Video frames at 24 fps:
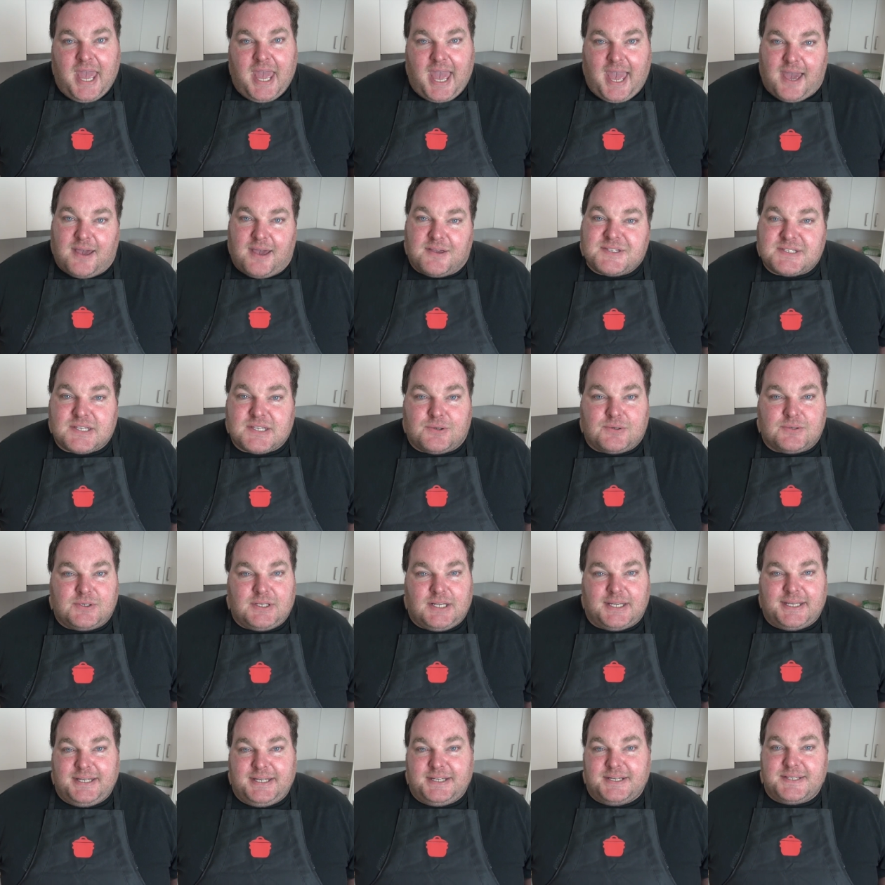household
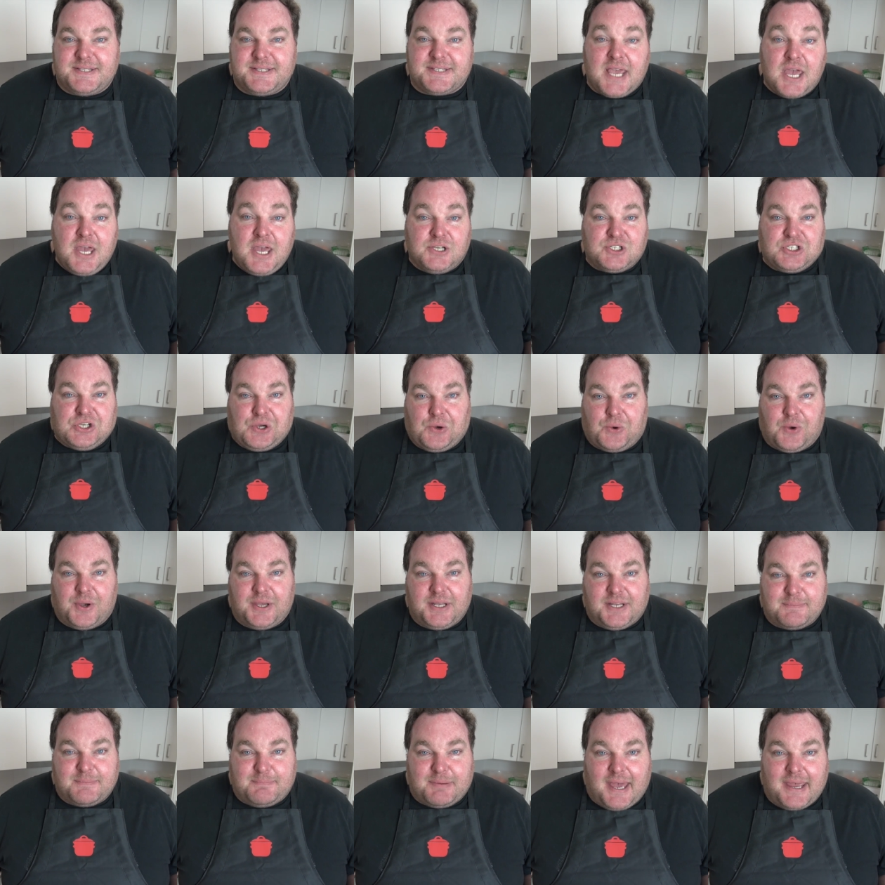cleaners,
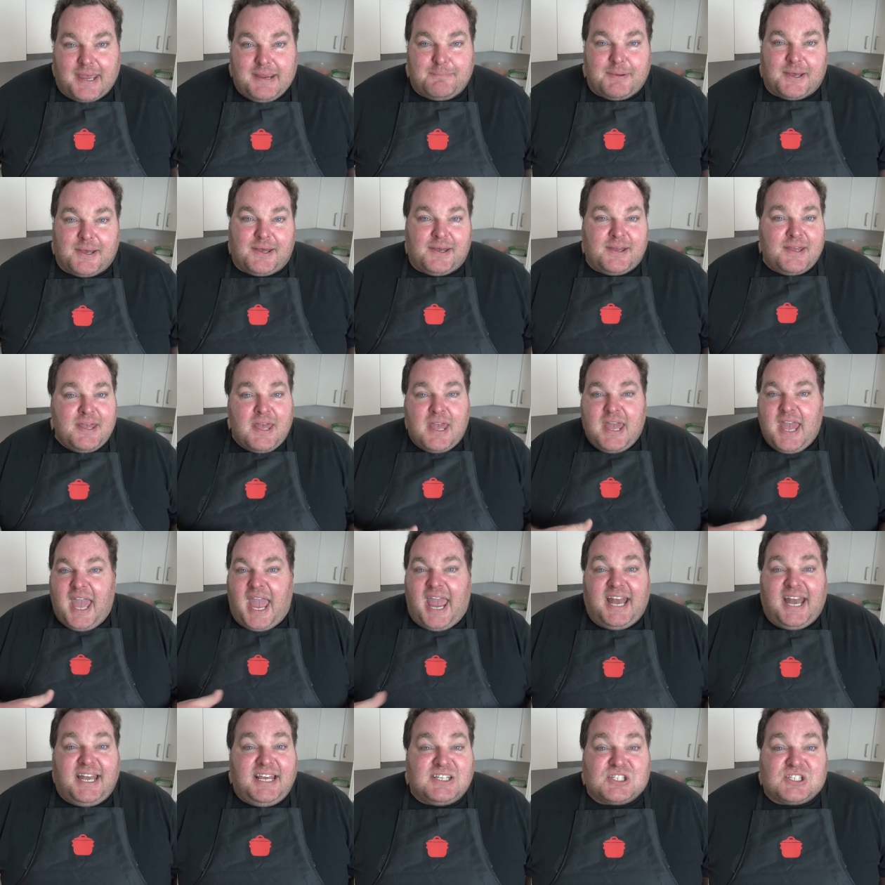toilet paper,
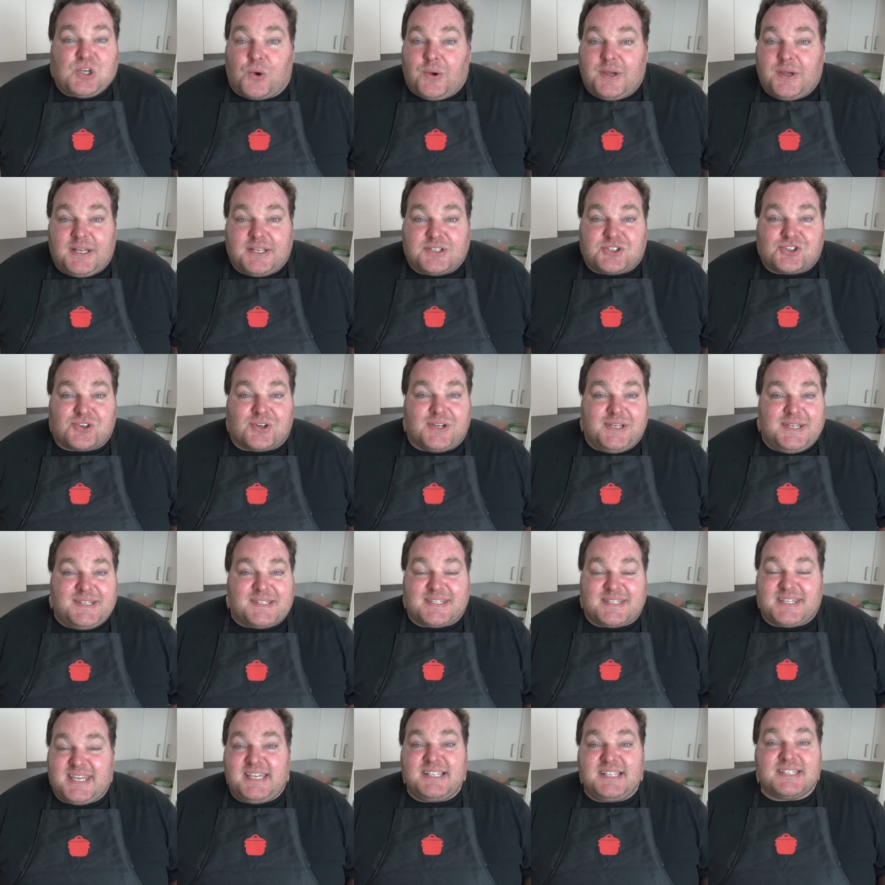any
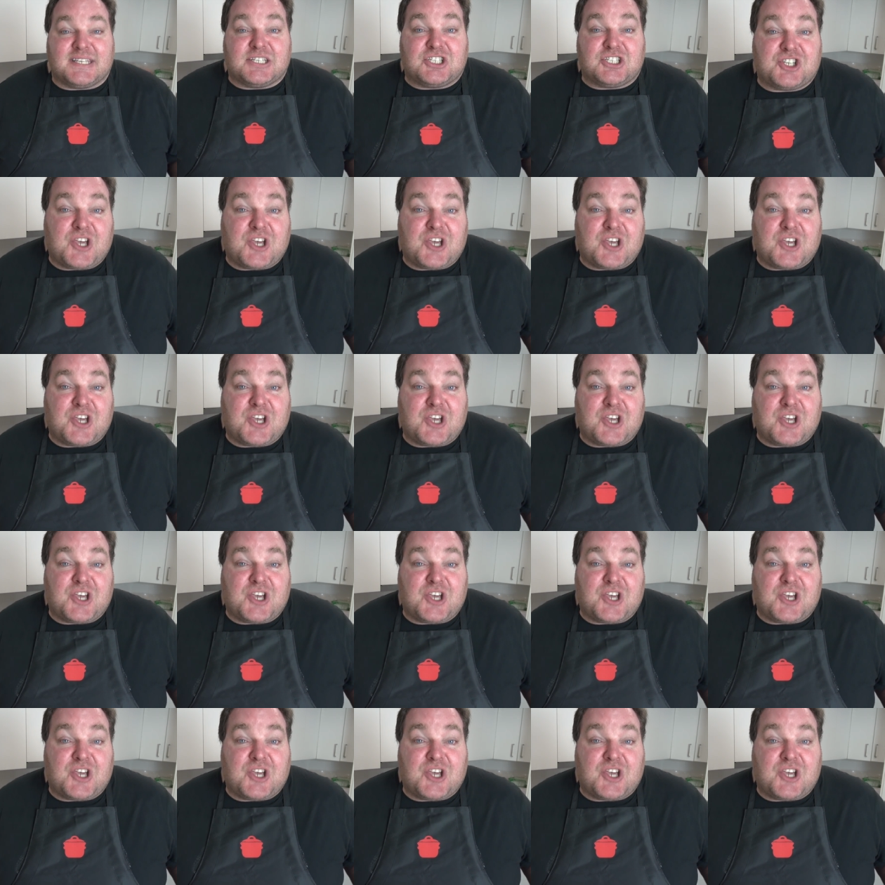toiletries, things that